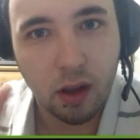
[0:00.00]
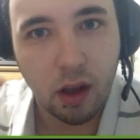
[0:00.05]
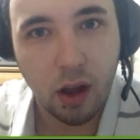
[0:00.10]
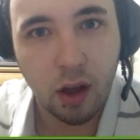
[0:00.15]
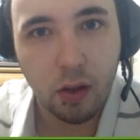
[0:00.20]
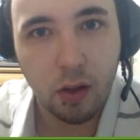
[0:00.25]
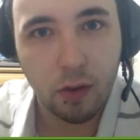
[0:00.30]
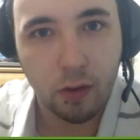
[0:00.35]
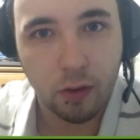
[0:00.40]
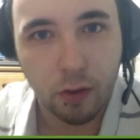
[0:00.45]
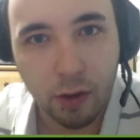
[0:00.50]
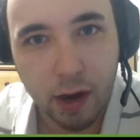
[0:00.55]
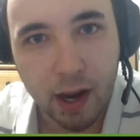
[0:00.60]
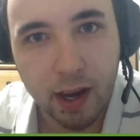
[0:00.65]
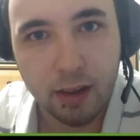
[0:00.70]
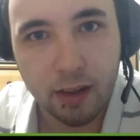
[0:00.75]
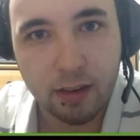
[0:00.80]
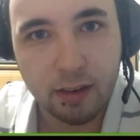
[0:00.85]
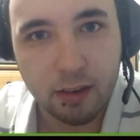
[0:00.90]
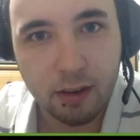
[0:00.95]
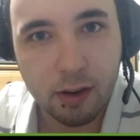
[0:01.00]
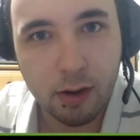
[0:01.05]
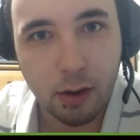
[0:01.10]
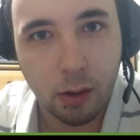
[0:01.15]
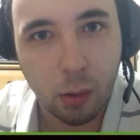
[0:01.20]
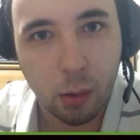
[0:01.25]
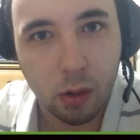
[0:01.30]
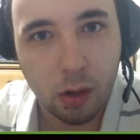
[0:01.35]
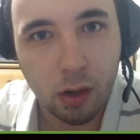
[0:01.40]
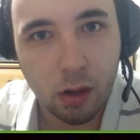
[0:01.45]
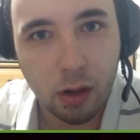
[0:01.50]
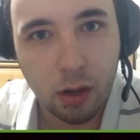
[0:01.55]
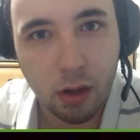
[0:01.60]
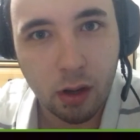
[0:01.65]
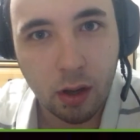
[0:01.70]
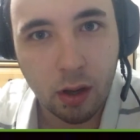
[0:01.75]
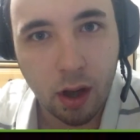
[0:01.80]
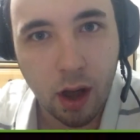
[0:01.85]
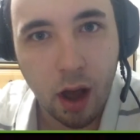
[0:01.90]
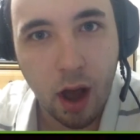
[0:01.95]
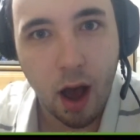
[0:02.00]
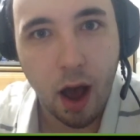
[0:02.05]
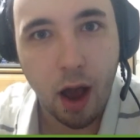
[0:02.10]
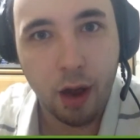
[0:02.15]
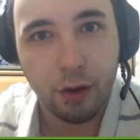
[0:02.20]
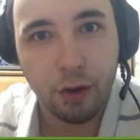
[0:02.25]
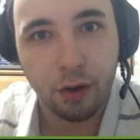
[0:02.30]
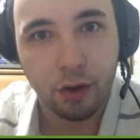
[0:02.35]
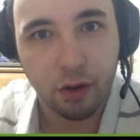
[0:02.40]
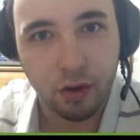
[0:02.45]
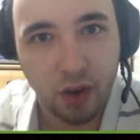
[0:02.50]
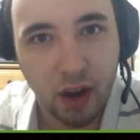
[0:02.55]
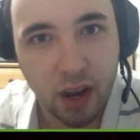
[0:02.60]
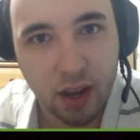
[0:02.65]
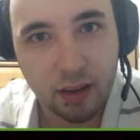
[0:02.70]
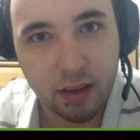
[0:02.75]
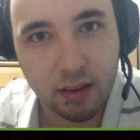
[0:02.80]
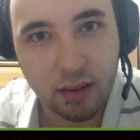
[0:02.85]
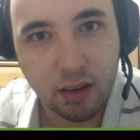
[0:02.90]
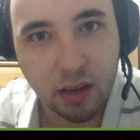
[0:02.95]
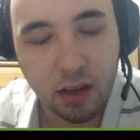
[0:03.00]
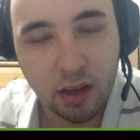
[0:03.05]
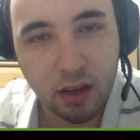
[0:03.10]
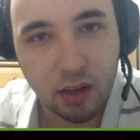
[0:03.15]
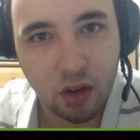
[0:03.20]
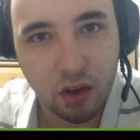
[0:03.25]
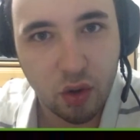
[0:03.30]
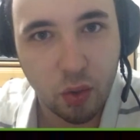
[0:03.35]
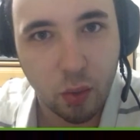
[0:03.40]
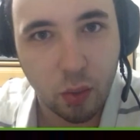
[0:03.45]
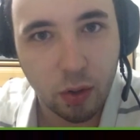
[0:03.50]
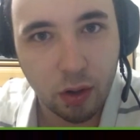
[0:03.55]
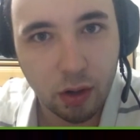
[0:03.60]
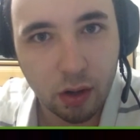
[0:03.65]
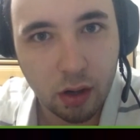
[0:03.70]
other grades too, higher grades too.